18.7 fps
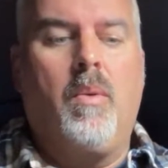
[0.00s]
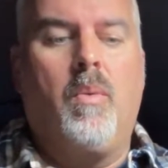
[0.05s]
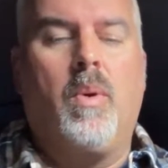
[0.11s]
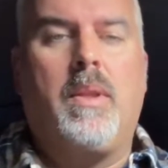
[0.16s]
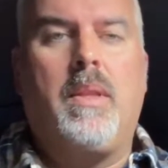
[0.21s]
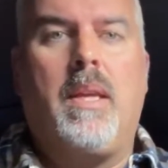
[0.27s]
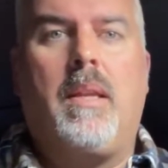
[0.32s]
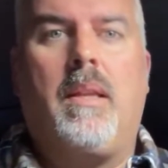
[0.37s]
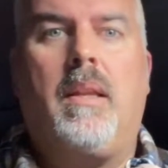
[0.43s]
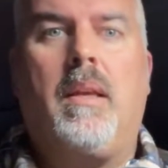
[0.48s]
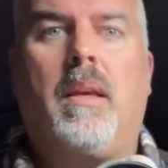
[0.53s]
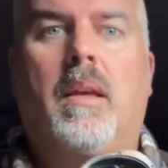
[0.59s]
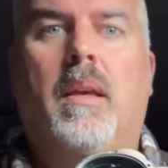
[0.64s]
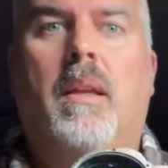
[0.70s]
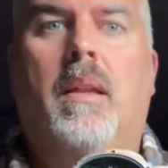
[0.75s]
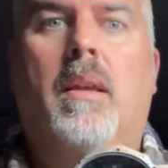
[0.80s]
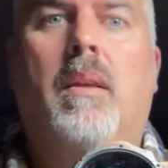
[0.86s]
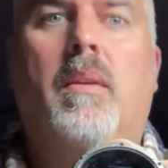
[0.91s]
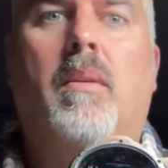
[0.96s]
What they
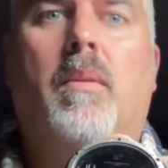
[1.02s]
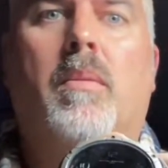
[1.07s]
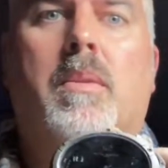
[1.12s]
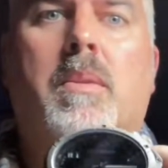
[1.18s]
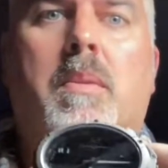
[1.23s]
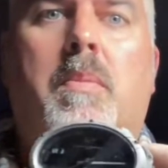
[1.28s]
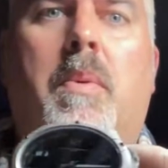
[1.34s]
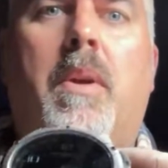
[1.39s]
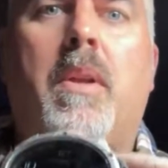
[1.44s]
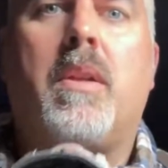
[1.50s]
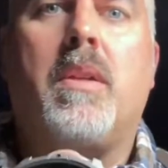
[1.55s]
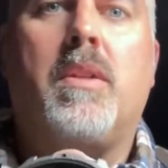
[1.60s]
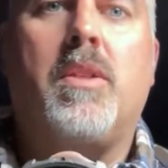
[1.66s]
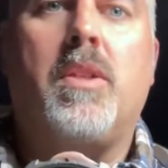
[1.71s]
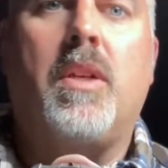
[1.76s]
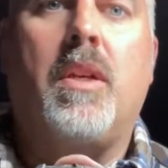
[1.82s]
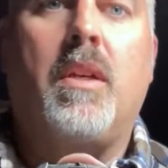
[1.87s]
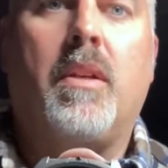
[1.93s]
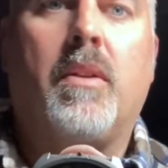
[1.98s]
did, which was pretty
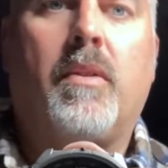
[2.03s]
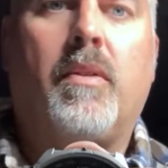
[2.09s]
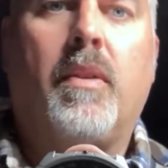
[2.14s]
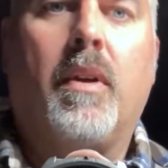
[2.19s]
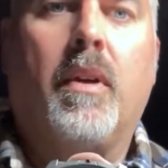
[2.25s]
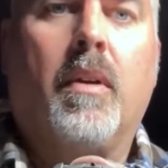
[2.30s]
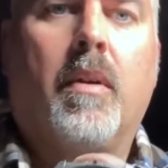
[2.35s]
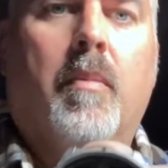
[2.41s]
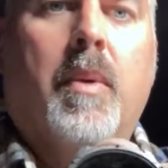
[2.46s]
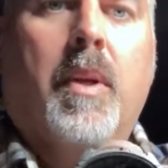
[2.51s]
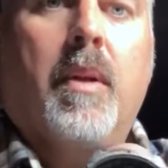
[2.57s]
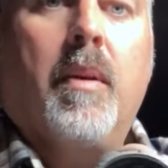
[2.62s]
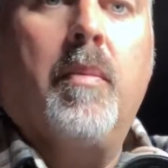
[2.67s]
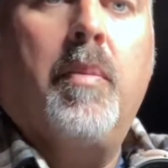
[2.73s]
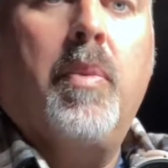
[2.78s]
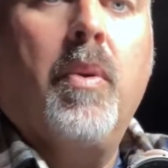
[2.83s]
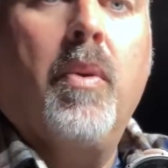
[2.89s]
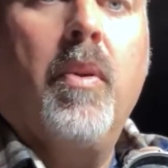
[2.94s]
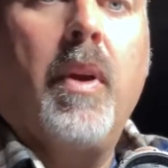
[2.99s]
ingenious here, I'm gonna
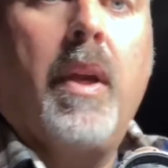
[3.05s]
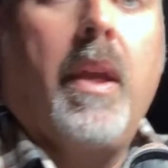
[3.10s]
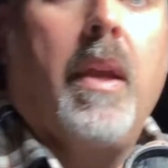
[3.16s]
pull the